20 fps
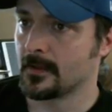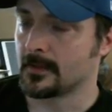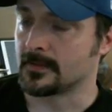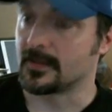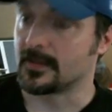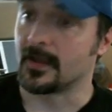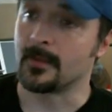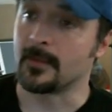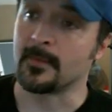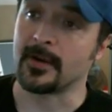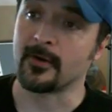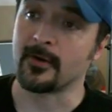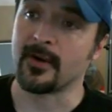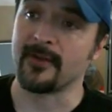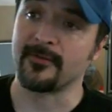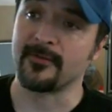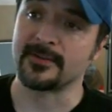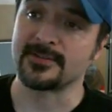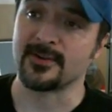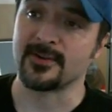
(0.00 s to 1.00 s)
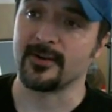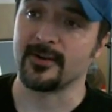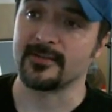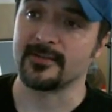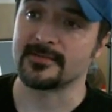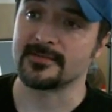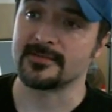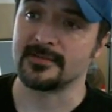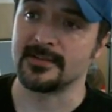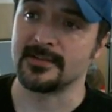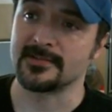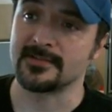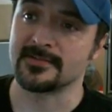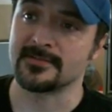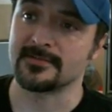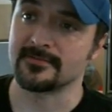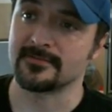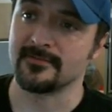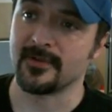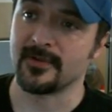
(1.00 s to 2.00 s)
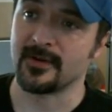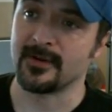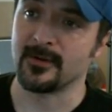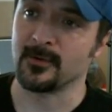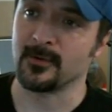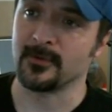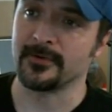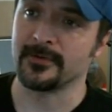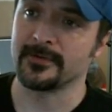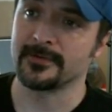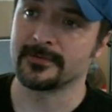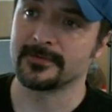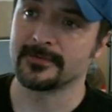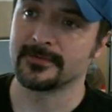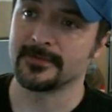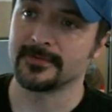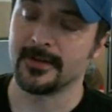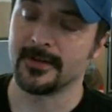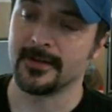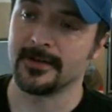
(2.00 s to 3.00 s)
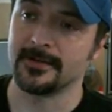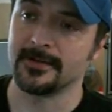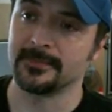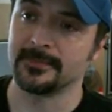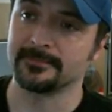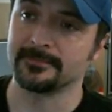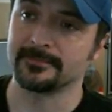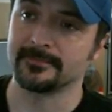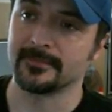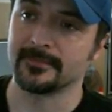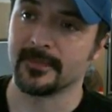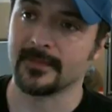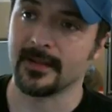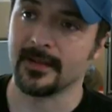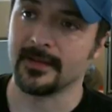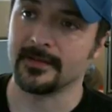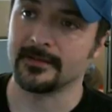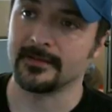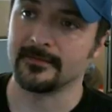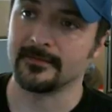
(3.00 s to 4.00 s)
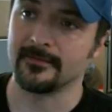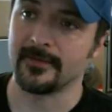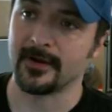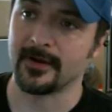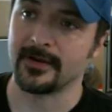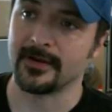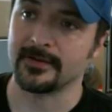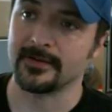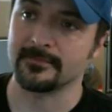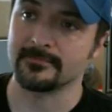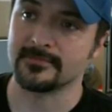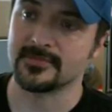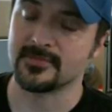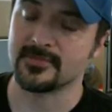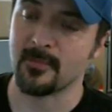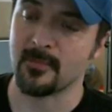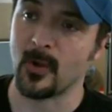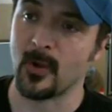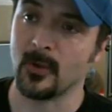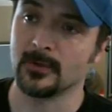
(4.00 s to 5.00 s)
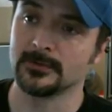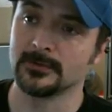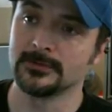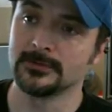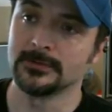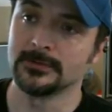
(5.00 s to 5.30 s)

Yeah, my graphics card is very old and very small.